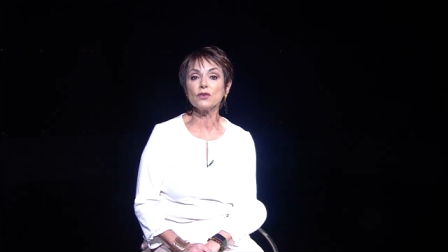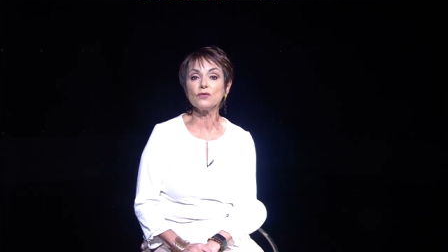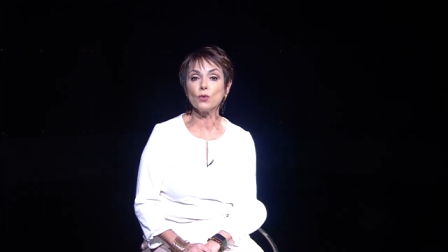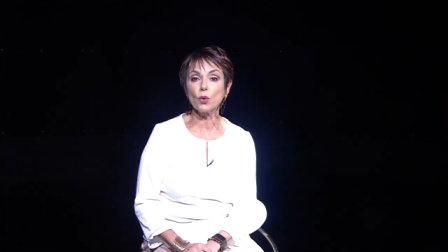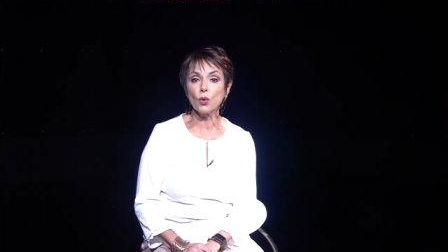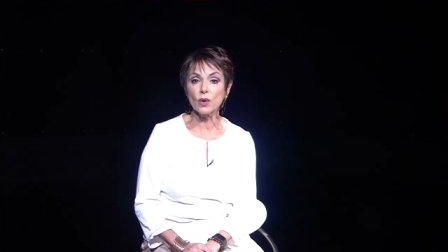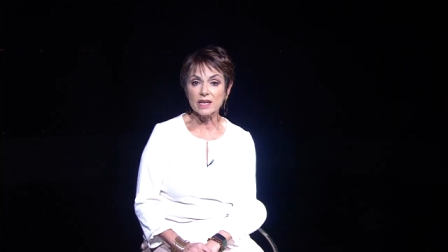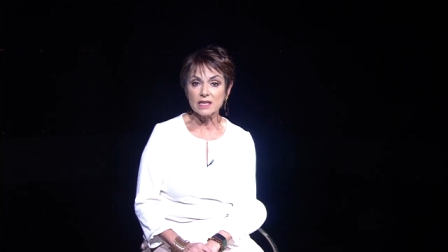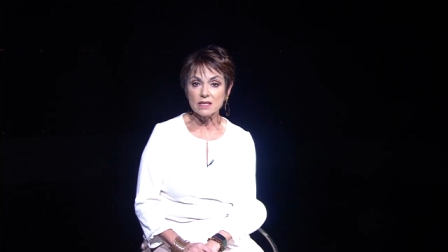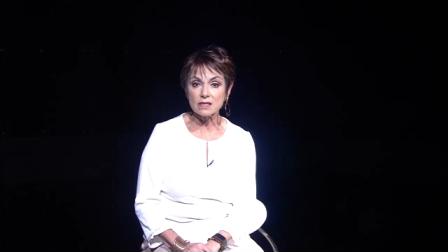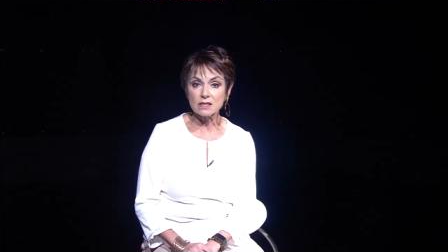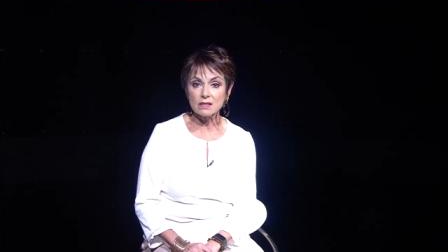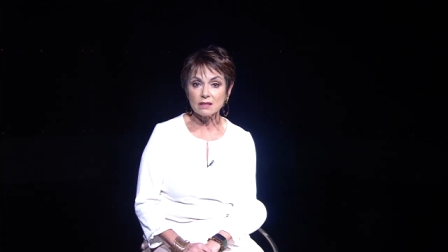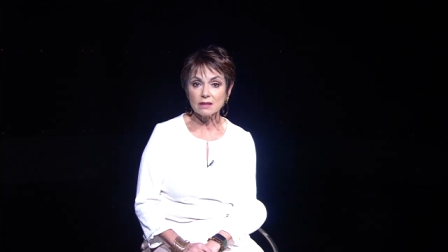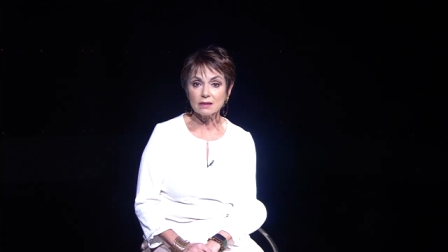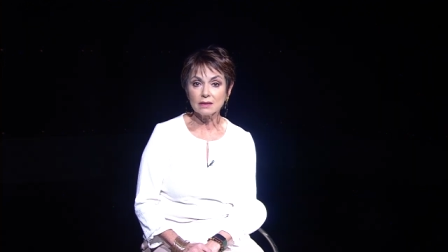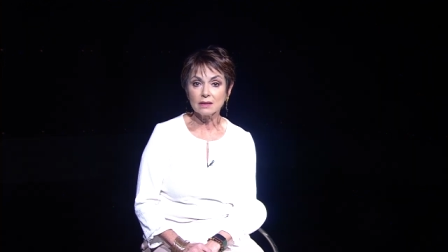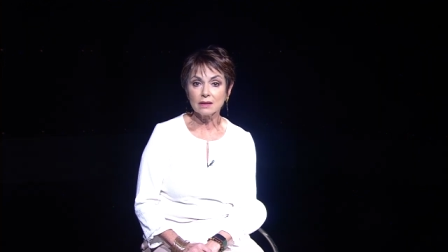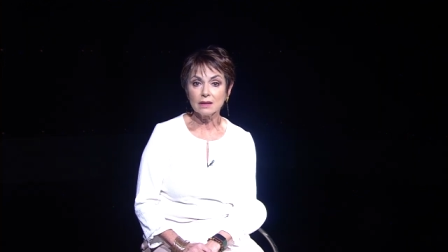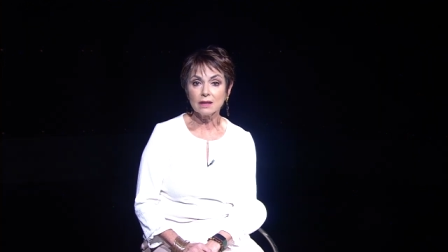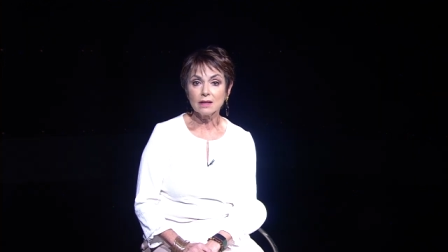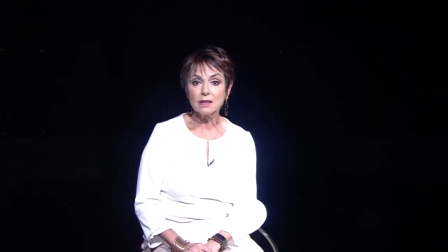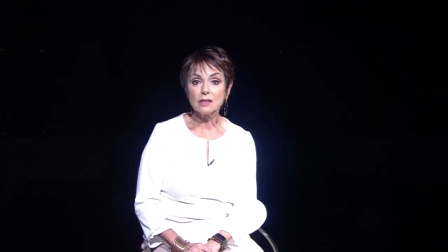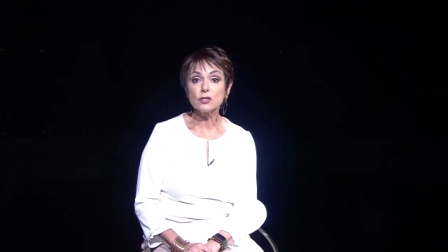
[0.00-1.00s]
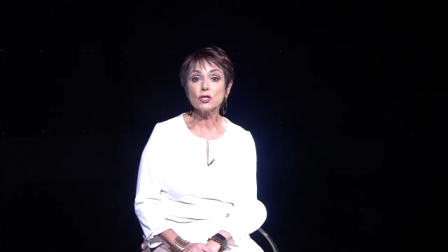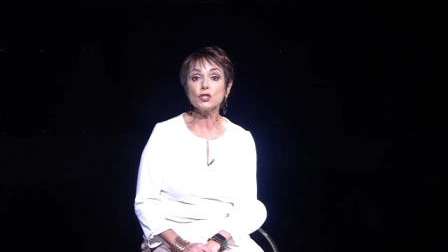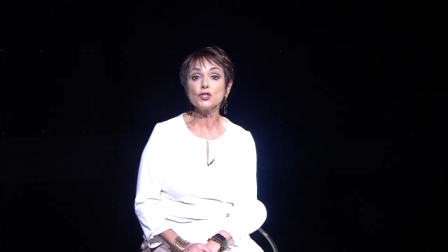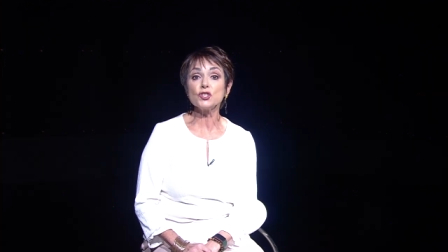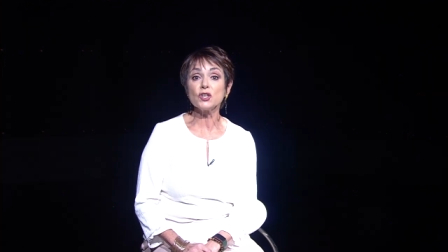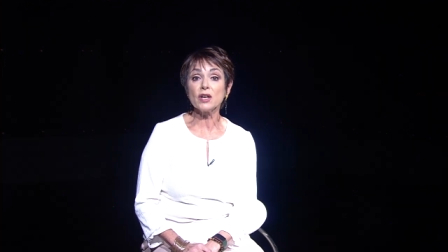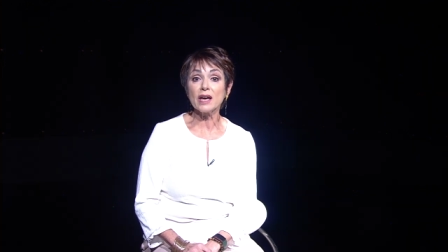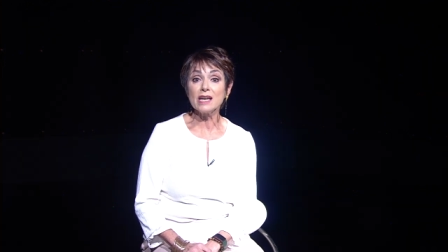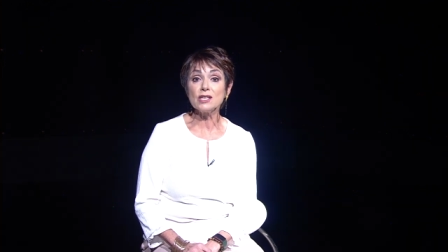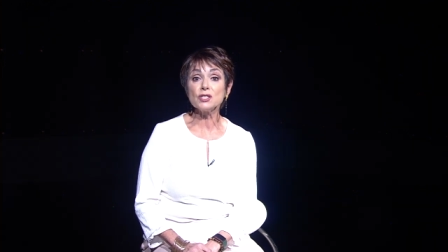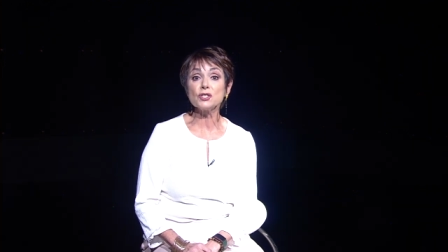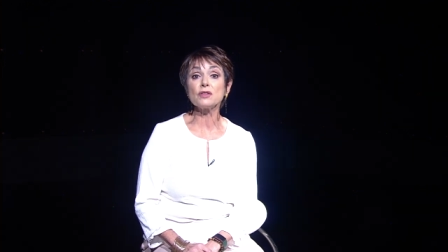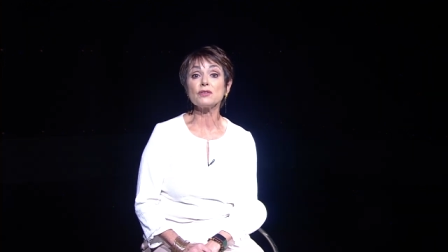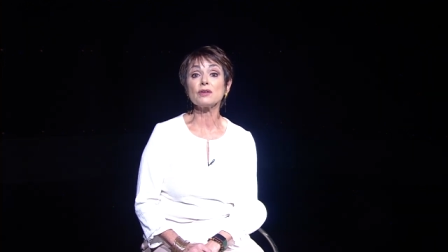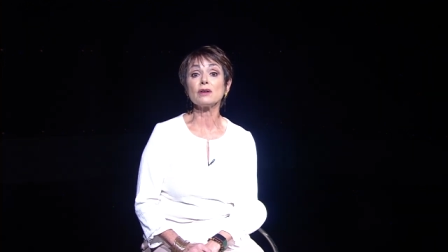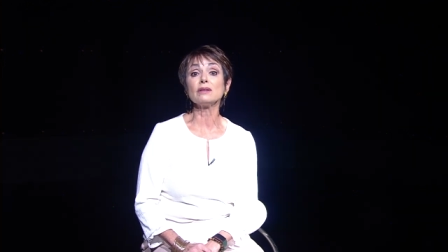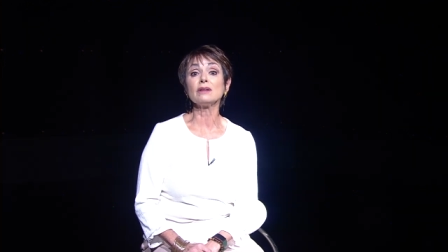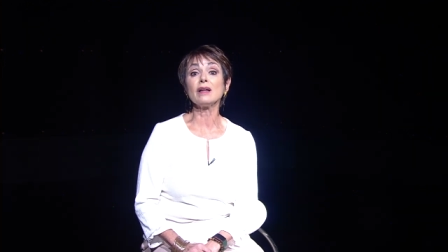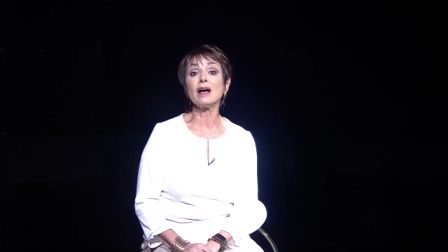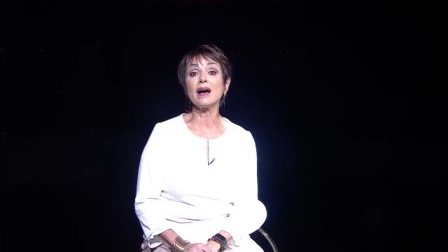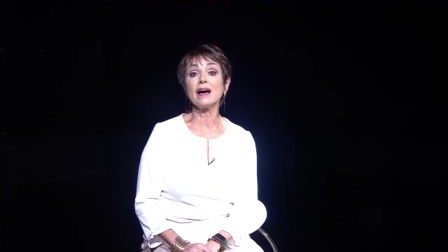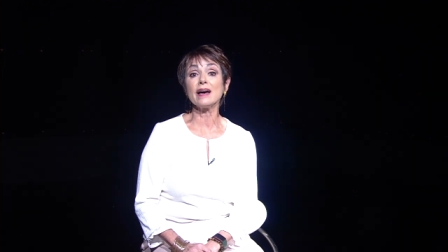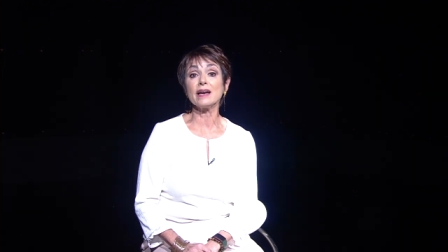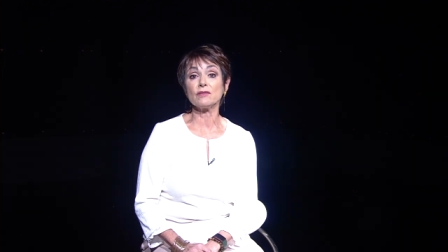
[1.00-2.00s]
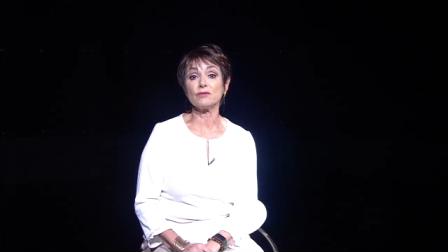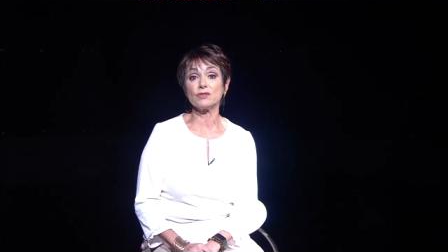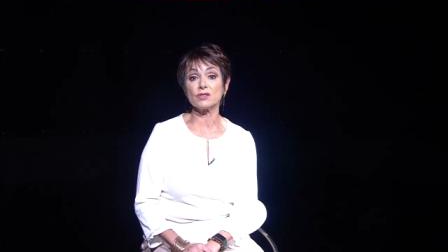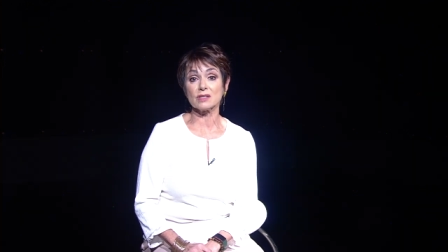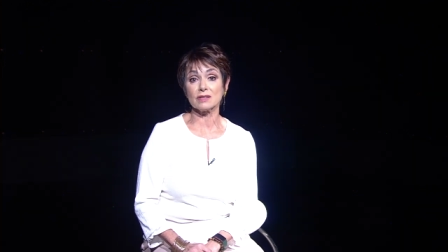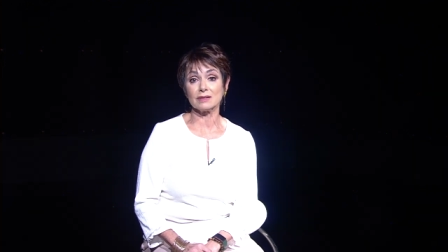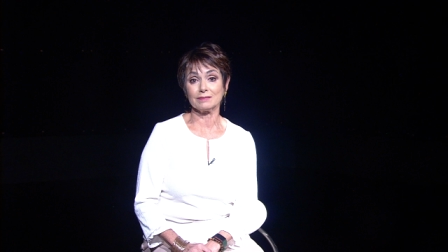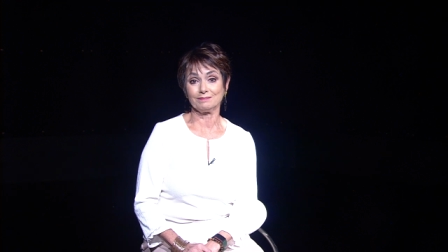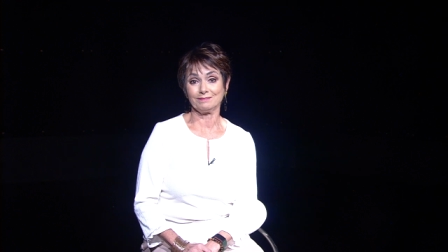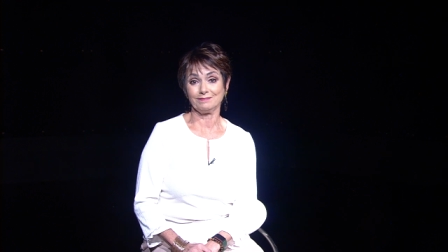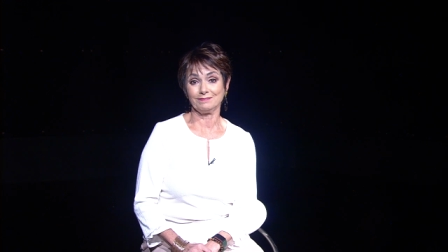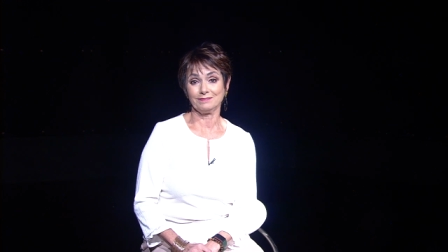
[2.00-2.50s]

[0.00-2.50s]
voice to change their lives,